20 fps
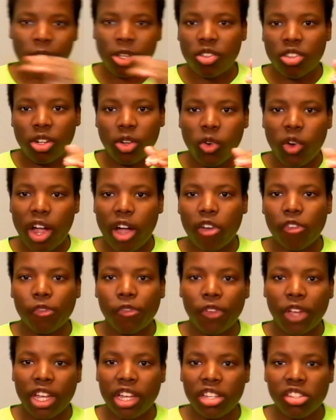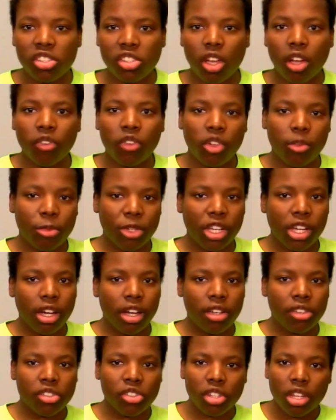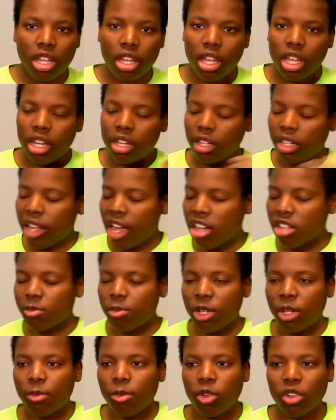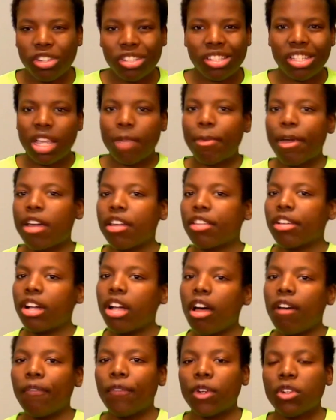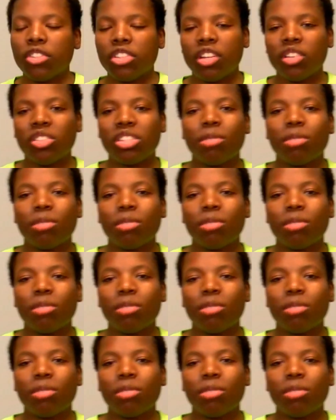the ground phase of it because it allows people to step out of their comfort zones.